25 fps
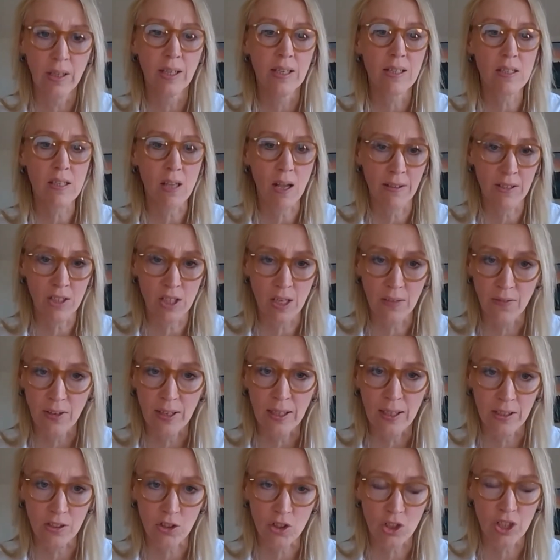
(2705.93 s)
scientific
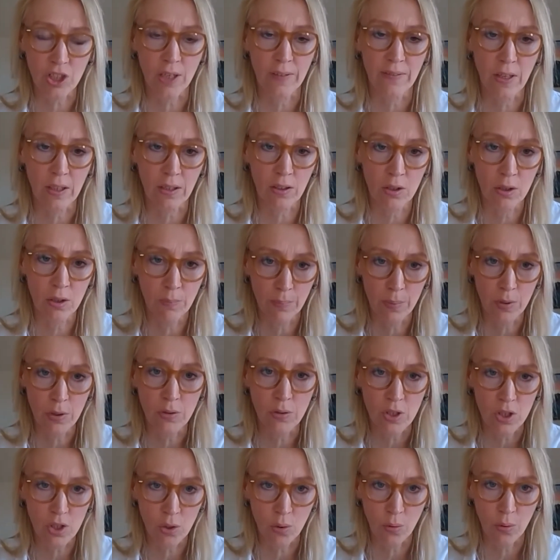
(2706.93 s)
literature, that could
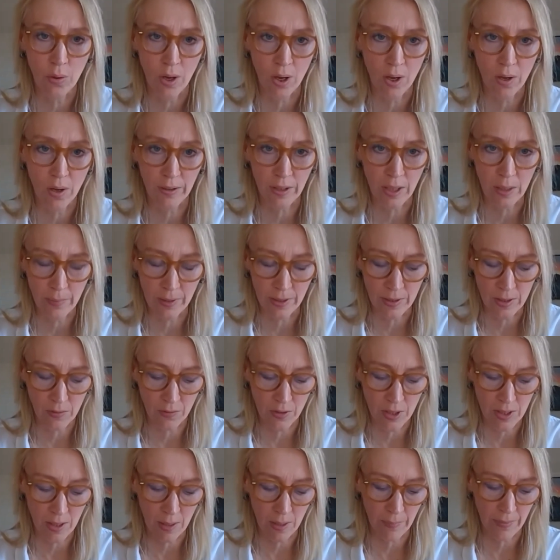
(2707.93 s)
boost your arguments for
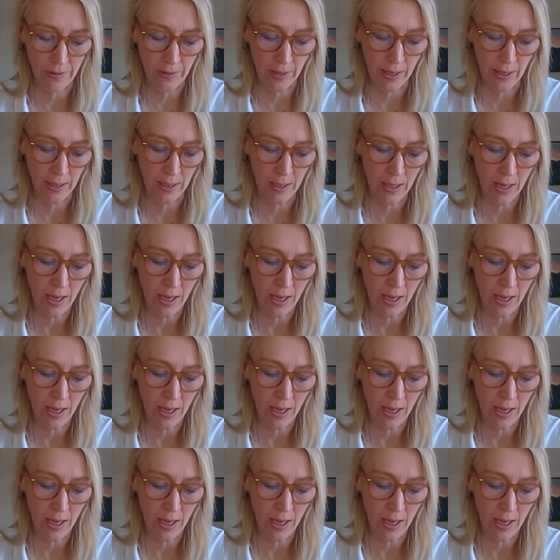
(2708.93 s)
something.